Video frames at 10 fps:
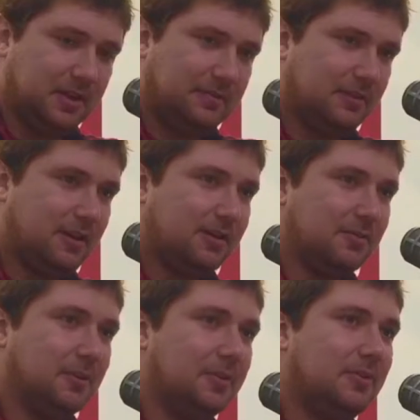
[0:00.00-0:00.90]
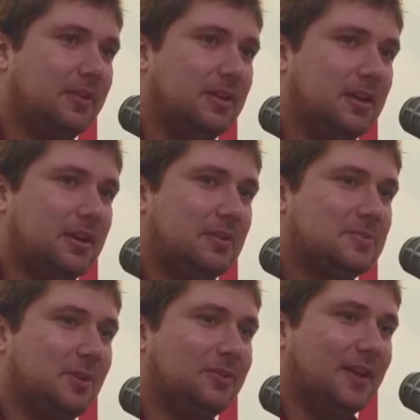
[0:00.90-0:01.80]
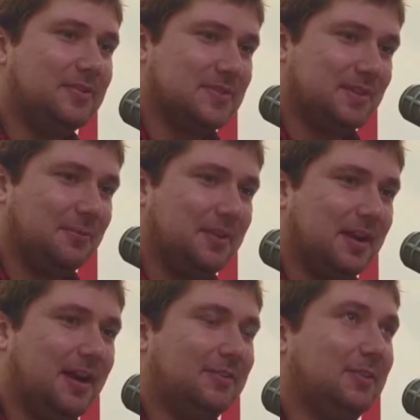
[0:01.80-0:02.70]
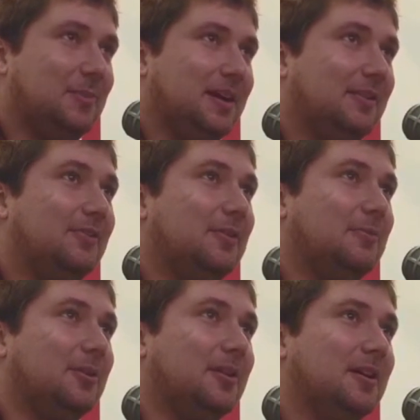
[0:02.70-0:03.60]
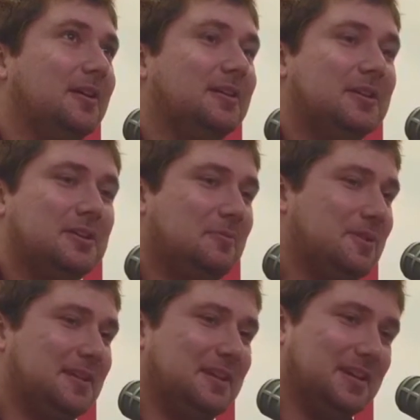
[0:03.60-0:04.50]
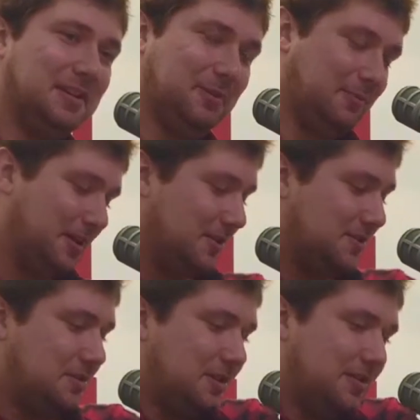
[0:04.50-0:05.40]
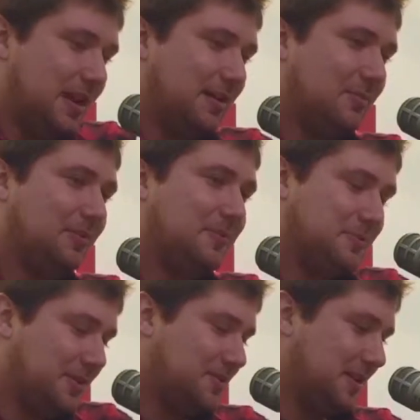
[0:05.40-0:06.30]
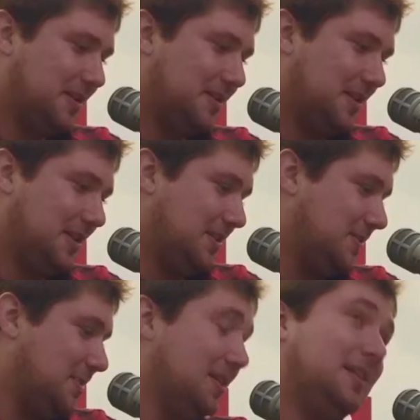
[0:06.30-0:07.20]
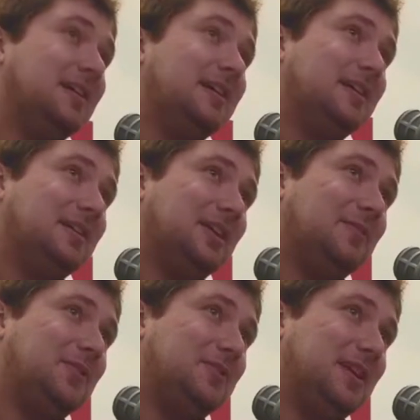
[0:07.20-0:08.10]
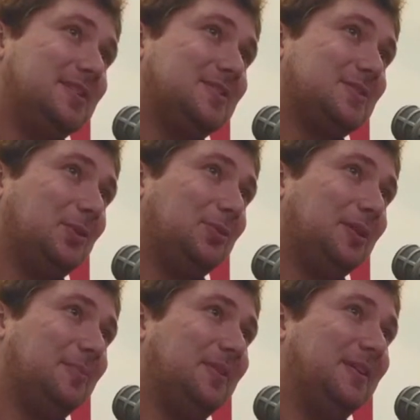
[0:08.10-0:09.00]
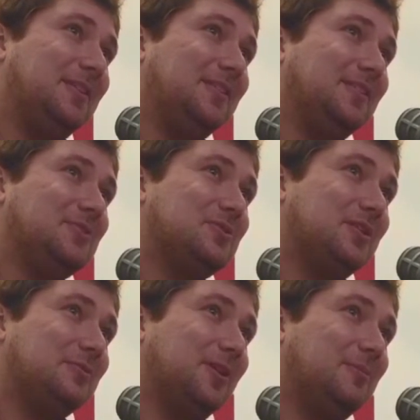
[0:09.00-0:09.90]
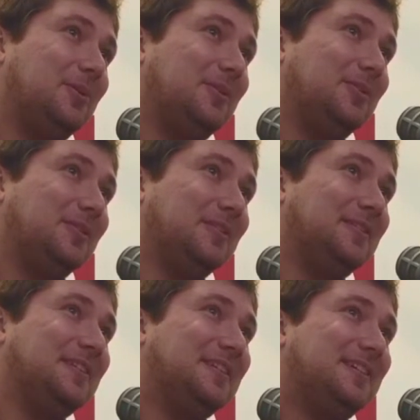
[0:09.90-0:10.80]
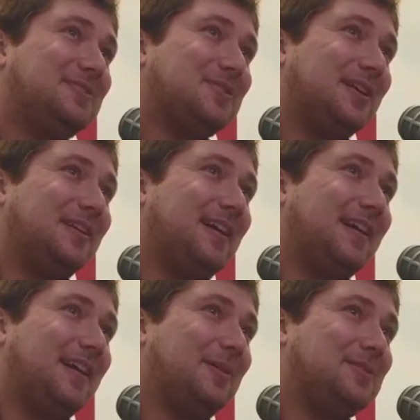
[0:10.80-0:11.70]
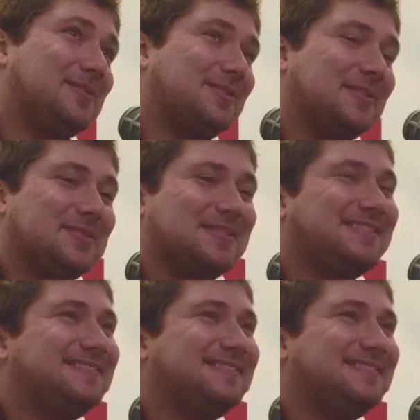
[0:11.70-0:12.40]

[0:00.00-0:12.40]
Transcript: cut every record with Small Town Sun with the guys in the band. So we did it again. We rented a studio down in Murfreesboro, Tennessee, and spent a few days just holed up in there and drinking Red Bull and trying to knock out a bunch of songs.